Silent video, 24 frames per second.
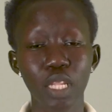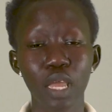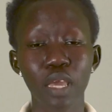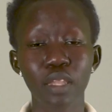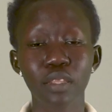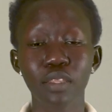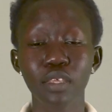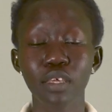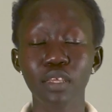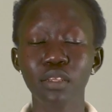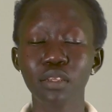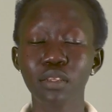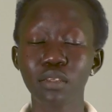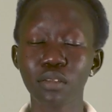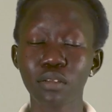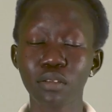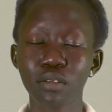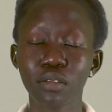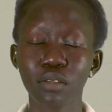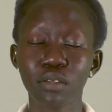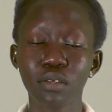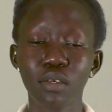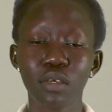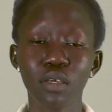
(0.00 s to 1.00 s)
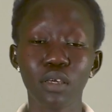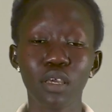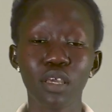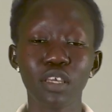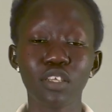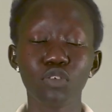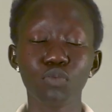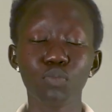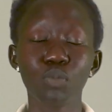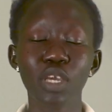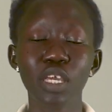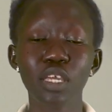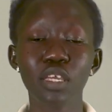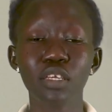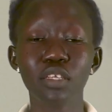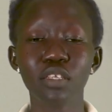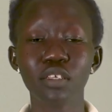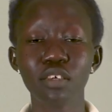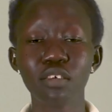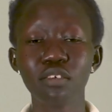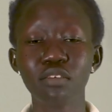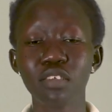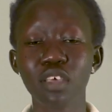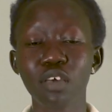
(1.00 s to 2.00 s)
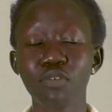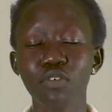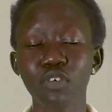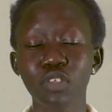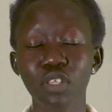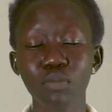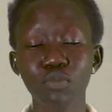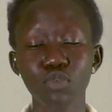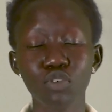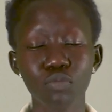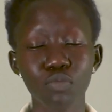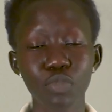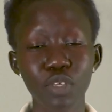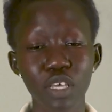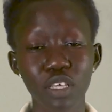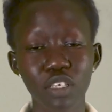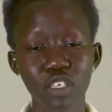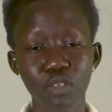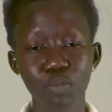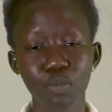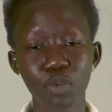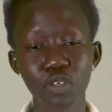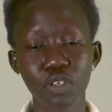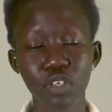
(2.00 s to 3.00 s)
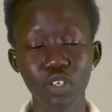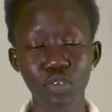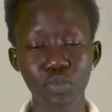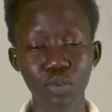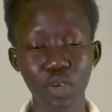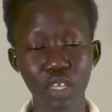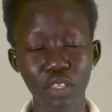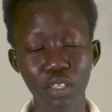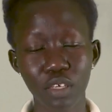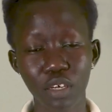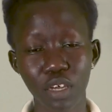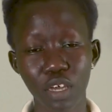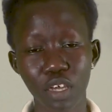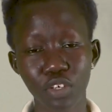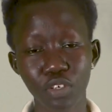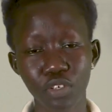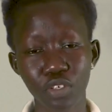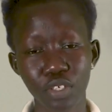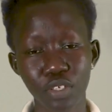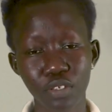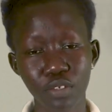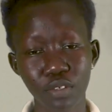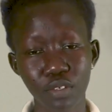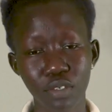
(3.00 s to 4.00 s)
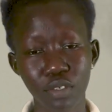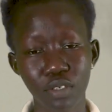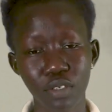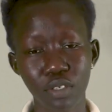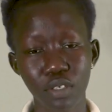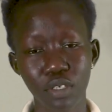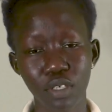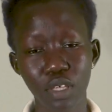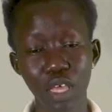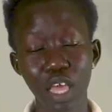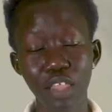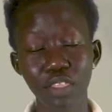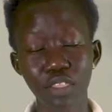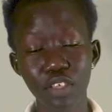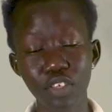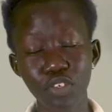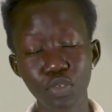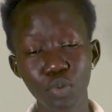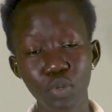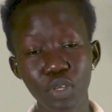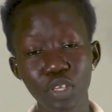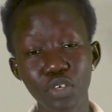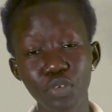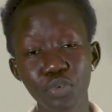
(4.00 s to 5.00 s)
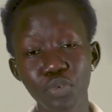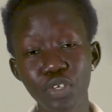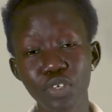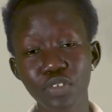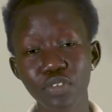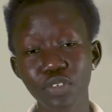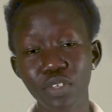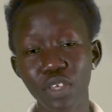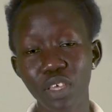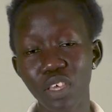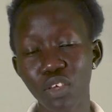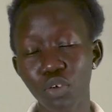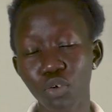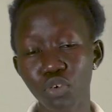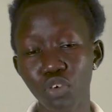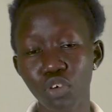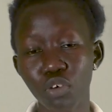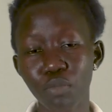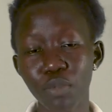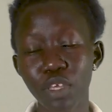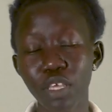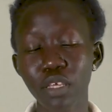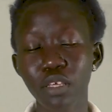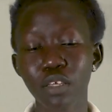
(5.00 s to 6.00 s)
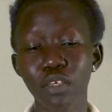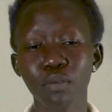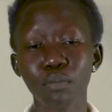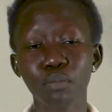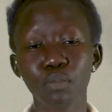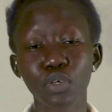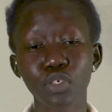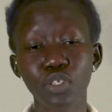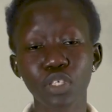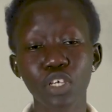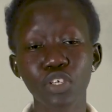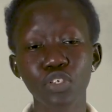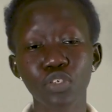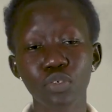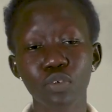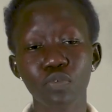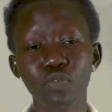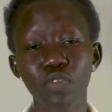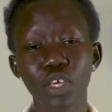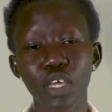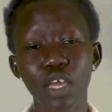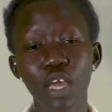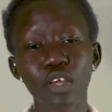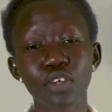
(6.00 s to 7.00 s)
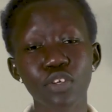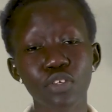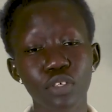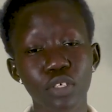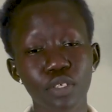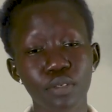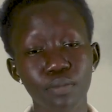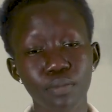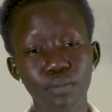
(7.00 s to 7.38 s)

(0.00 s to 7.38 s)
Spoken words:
and then it will make it easier for them to be exported to other countries. And this will increase the economic potential of the country.